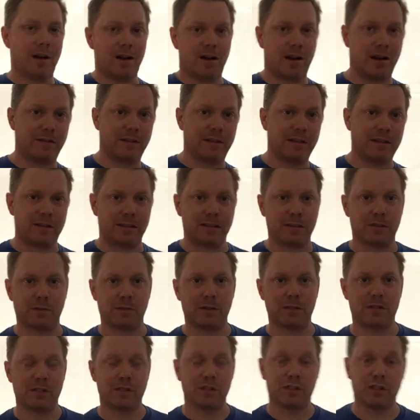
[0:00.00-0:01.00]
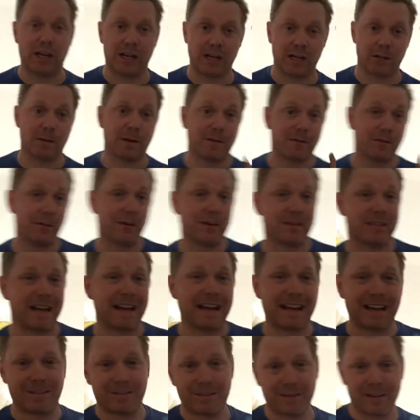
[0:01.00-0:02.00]
I'll obviously switch and change. But first,
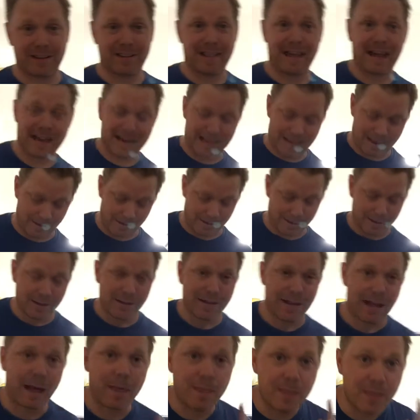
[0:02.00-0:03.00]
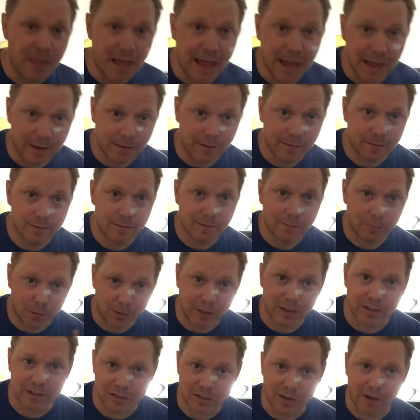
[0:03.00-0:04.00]
I got to figure that out, and then
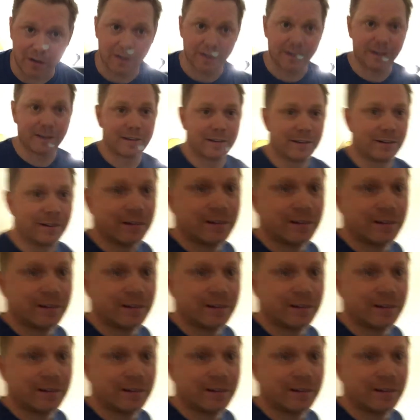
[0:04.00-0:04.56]
we'll get started.